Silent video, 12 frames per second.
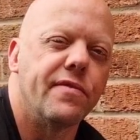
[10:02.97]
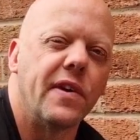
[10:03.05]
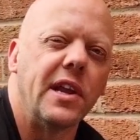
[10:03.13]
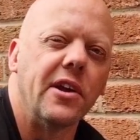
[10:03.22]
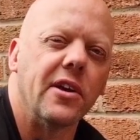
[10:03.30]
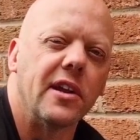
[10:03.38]

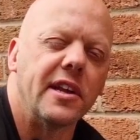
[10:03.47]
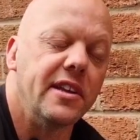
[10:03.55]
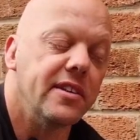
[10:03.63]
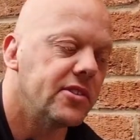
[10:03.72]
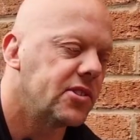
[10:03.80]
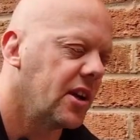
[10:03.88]
affiliate
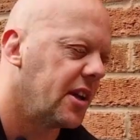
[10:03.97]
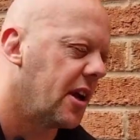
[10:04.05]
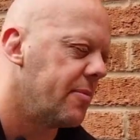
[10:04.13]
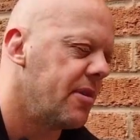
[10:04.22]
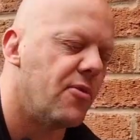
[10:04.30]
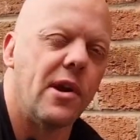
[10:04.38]
links, and
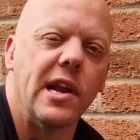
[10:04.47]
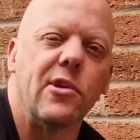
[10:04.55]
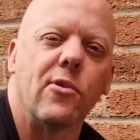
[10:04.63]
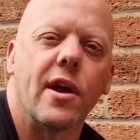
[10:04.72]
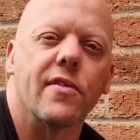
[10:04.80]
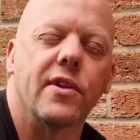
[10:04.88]
I'd be really
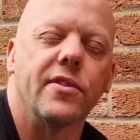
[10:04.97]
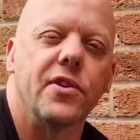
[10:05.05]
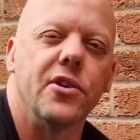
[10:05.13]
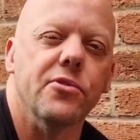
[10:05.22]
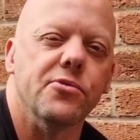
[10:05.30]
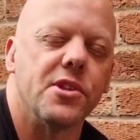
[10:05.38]
grateful if
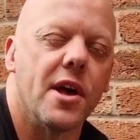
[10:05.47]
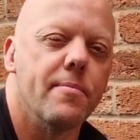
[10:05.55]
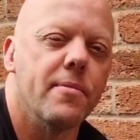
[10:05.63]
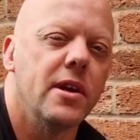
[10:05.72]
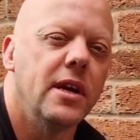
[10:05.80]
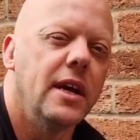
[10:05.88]
you use
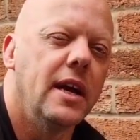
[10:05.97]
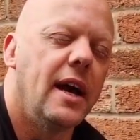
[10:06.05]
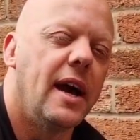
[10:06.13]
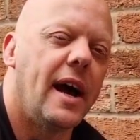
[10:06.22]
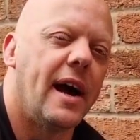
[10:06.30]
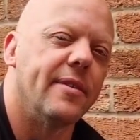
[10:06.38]
them.
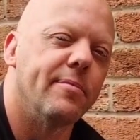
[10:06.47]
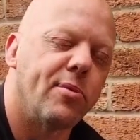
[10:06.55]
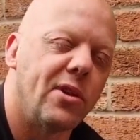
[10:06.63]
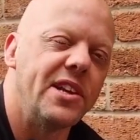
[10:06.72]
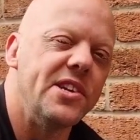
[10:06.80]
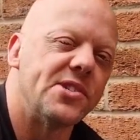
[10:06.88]
And
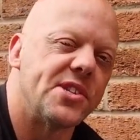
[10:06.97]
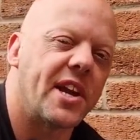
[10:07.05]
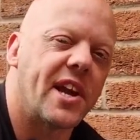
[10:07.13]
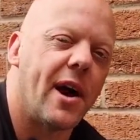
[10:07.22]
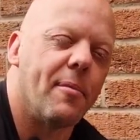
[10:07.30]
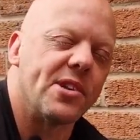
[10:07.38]
please
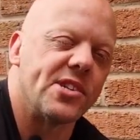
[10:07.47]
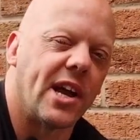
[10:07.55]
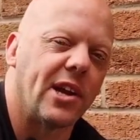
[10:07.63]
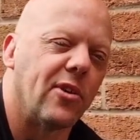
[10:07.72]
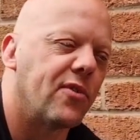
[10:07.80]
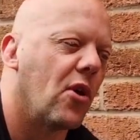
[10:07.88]
check out my
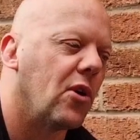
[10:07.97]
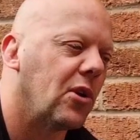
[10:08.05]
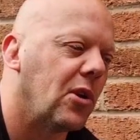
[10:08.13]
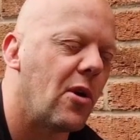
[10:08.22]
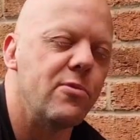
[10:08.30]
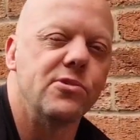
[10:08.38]
channel. I've got
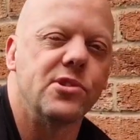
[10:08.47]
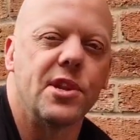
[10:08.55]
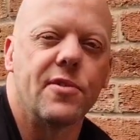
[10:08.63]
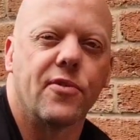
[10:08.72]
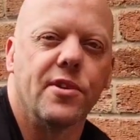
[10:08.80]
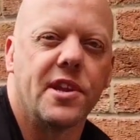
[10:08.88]
loads of
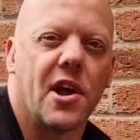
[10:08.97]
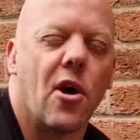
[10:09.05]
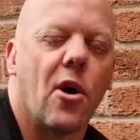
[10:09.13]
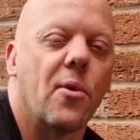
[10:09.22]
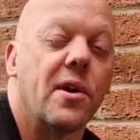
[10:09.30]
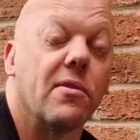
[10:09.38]
different
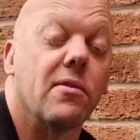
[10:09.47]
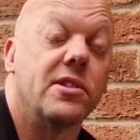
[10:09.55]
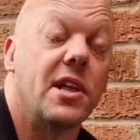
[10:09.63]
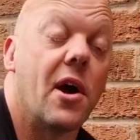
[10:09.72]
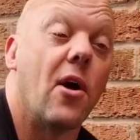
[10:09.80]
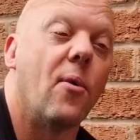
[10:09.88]

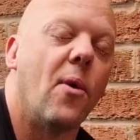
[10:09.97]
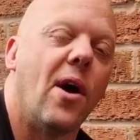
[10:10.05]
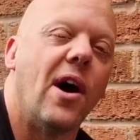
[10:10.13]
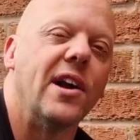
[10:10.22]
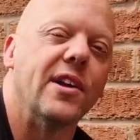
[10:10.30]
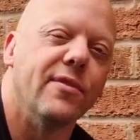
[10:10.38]

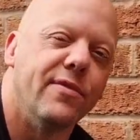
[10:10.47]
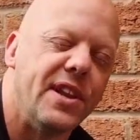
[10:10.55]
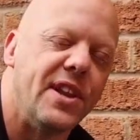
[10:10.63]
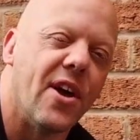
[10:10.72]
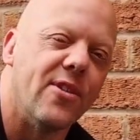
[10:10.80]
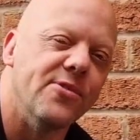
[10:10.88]
DIY
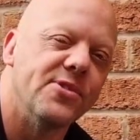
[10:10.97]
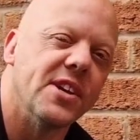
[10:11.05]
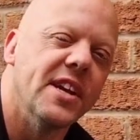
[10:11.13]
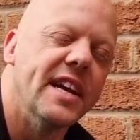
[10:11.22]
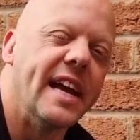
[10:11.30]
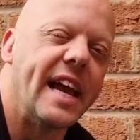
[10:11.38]
videos,
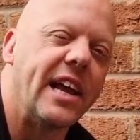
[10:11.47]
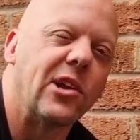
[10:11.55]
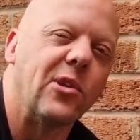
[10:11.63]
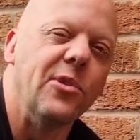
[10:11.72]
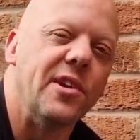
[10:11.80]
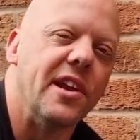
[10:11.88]

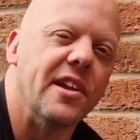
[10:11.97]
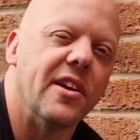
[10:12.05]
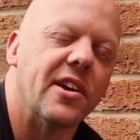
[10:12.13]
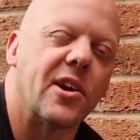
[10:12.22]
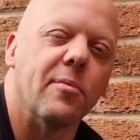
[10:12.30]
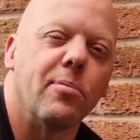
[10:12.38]
including
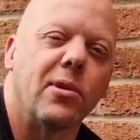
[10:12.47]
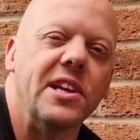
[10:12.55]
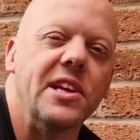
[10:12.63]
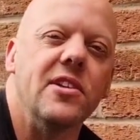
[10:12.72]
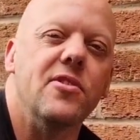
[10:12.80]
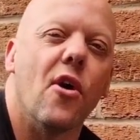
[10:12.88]
a
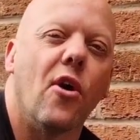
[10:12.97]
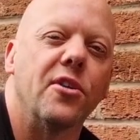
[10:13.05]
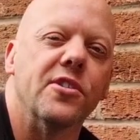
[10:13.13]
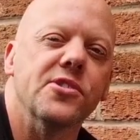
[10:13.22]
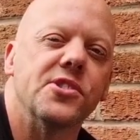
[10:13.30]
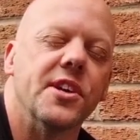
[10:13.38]
complete
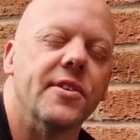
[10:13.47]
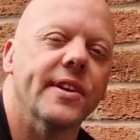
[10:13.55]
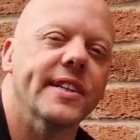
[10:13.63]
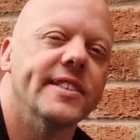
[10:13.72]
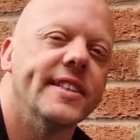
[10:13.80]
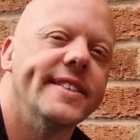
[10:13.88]
garden
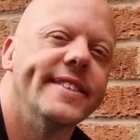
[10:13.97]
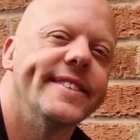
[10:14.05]
series.